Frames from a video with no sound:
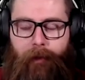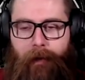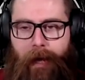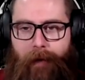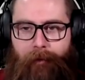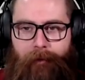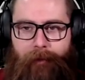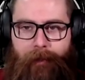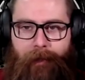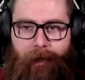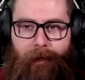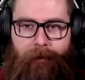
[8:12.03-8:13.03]
I've only
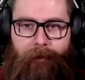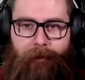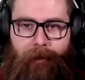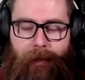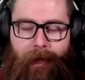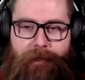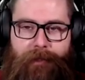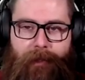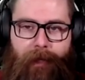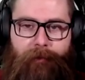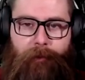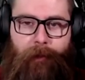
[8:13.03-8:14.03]
got, like, I should
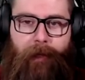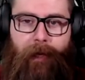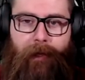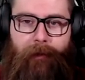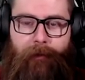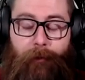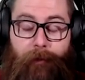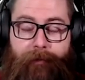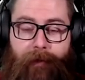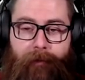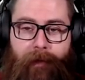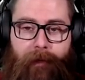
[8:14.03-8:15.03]
have 20k,
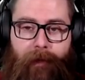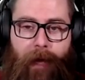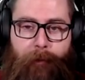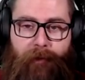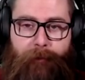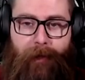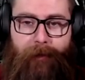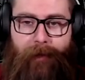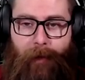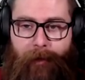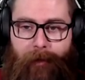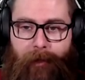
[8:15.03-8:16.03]
25k Lapis by the
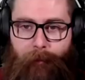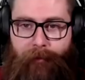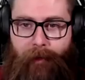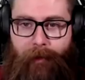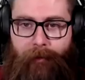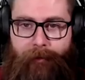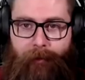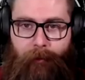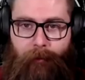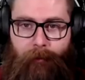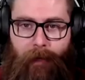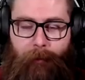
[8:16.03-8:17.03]
time it comes out,
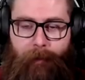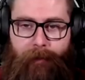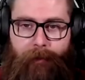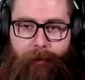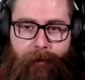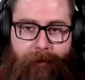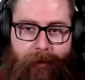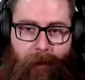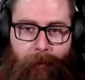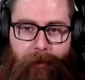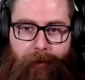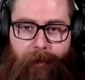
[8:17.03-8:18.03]
so I'll be doing a step
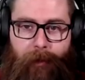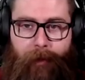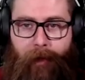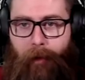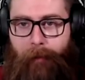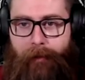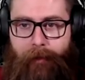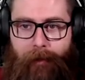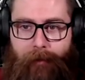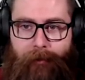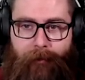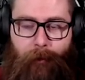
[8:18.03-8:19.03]
on him and all my
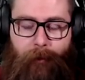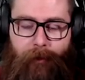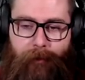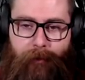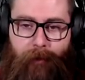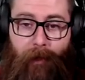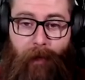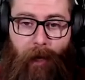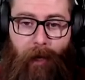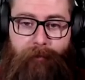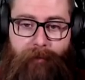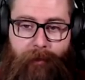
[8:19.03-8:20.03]
tickets, of course.
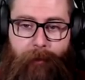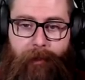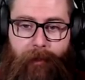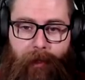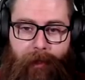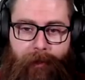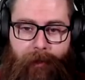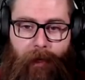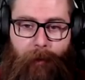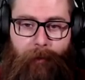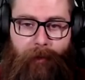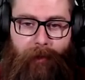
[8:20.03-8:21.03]
Hopefully we can land a
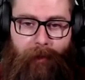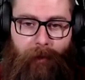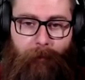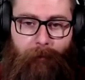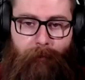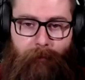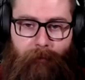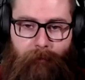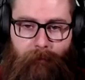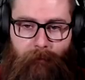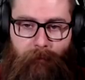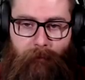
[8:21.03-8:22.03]
couple of him.
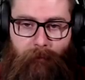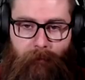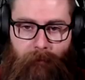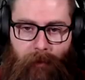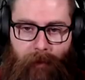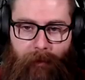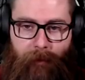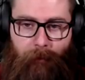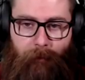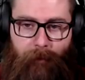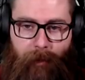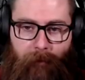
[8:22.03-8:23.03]
And then,
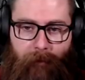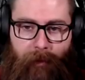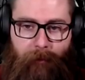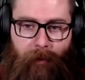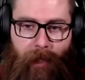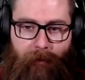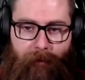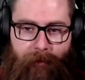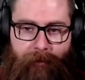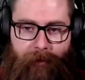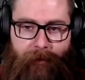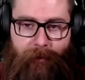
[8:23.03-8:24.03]
you know, then we'll have us a
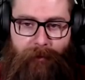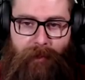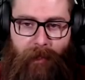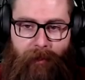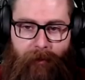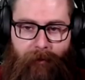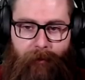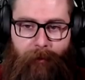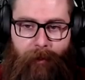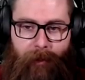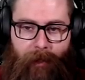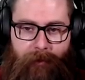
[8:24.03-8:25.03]
physical chainer that we
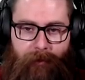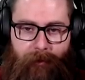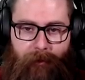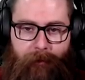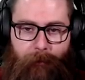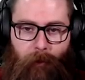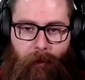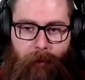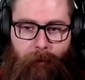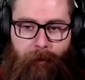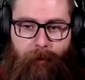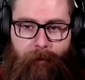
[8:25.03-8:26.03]
can actually do some work
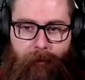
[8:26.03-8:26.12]
with.